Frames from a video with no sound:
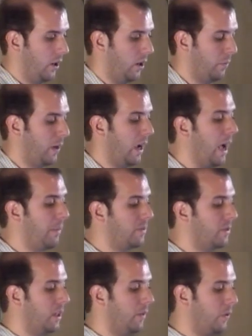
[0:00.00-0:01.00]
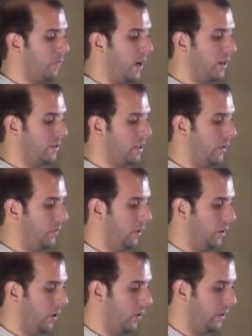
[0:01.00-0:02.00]
Or perhaps if you find yourself in a
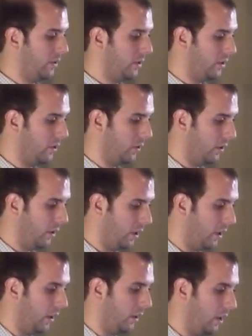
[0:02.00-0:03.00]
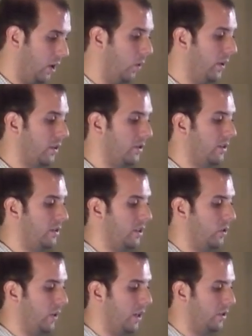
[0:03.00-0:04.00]
low, situ- uh, low energy
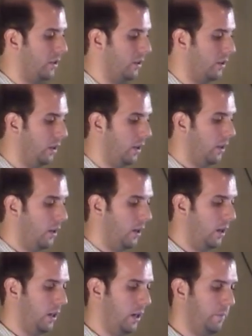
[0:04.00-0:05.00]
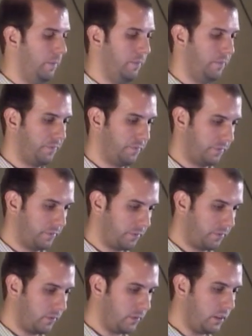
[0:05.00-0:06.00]
situation um,
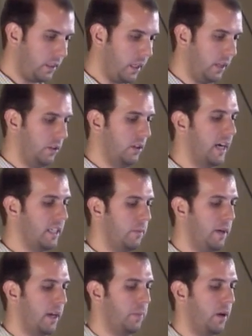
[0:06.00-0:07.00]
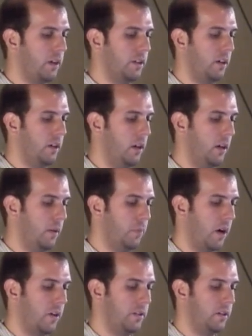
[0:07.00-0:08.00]
and you'd like to make project, uh,
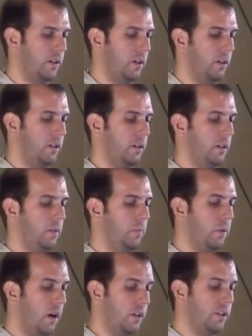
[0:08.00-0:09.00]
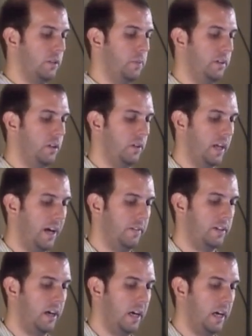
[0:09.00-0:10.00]
progress on your project but don't have
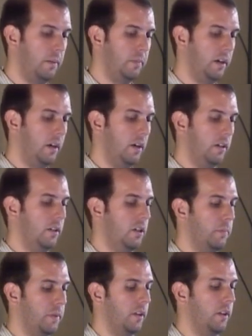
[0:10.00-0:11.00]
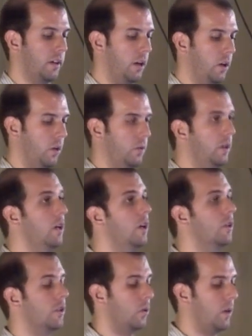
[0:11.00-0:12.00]
time to jump into the code,
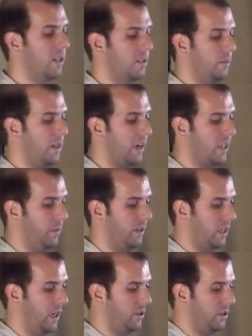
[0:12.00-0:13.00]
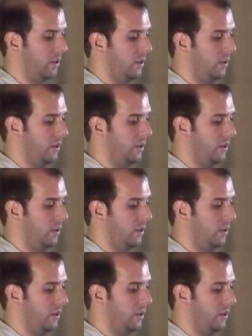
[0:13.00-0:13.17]
go write some documentation.